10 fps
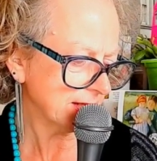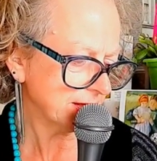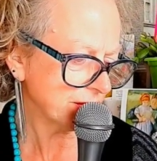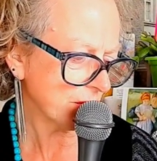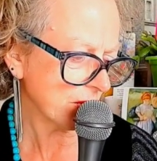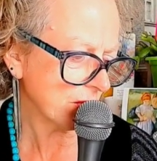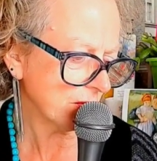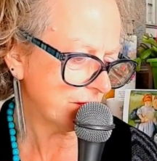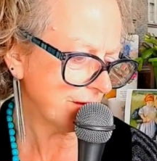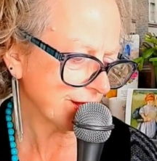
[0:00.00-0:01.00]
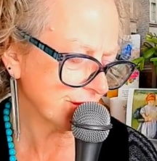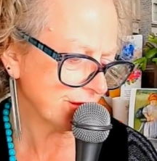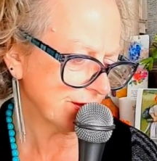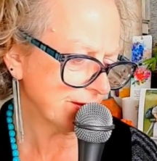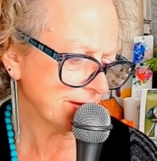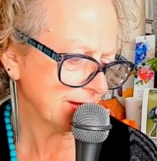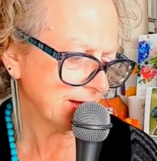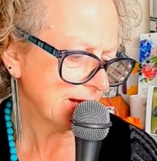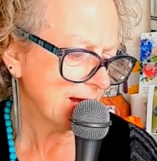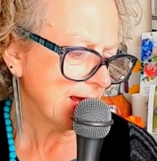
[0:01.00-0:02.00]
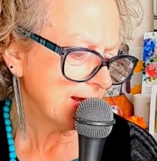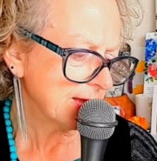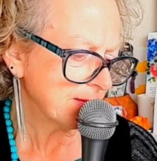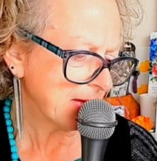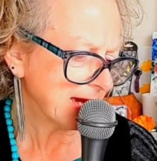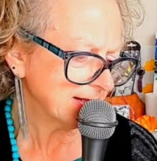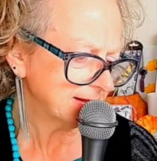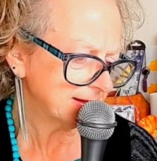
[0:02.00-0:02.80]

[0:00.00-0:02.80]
historical fiction, the main